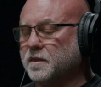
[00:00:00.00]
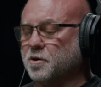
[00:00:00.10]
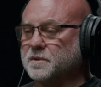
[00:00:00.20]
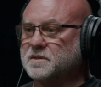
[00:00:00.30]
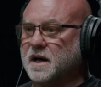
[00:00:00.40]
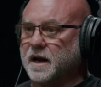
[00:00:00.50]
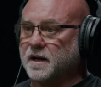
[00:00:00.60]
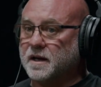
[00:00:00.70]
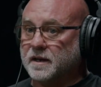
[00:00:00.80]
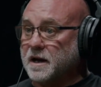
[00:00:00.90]
their Messiah.
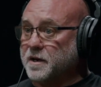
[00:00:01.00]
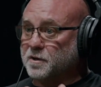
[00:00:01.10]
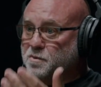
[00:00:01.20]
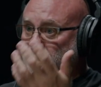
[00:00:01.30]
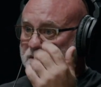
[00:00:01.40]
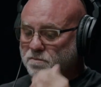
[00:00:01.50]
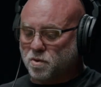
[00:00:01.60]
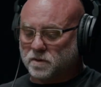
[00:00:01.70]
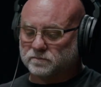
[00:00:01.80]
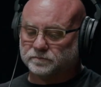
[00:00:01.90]
Now, here's what's
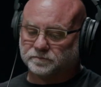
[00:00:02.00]
important.